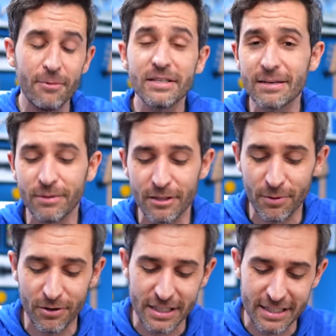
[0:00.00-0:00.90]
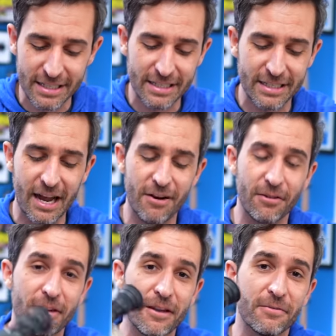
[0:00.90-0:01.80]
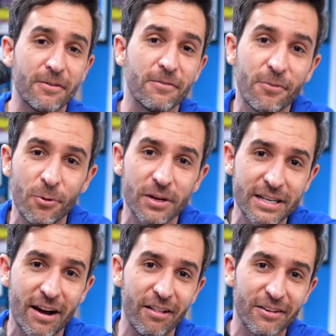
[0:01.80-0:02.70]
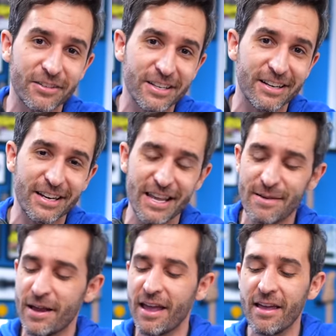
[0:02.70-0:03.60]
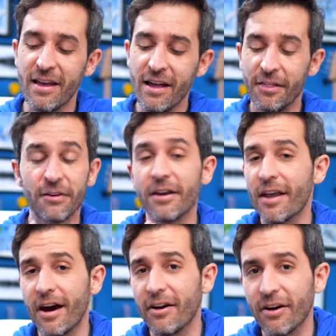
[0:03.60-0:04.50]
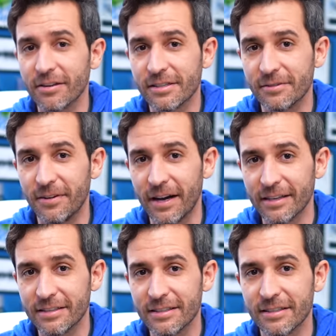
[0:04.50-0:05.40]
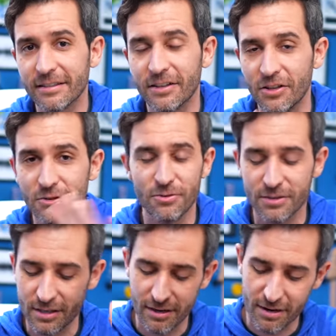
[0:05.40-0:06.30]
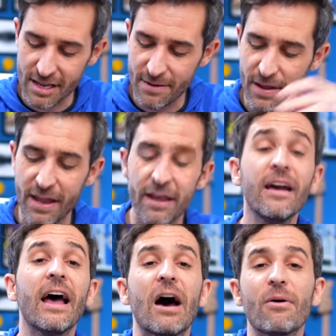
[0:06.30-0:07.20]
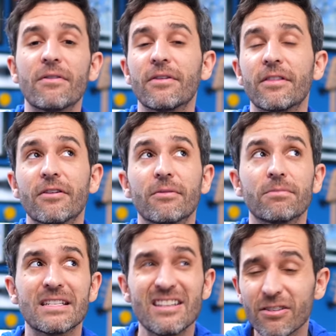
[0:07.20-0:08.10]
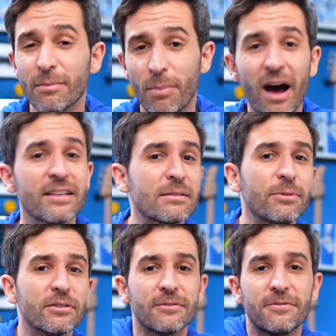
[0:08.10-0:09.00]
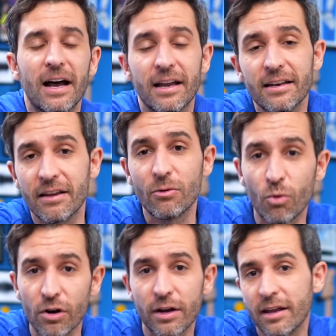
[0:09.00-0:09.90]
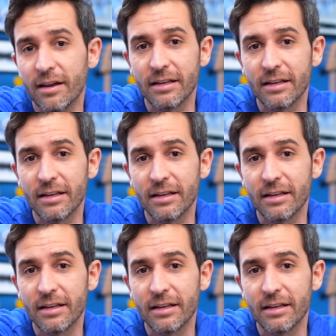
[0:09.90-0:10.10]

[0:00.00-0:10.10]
I was able to purchase this entire thing for $40 on eBay. They're not hard to find used and on eBay. However, they're near impossible to find in working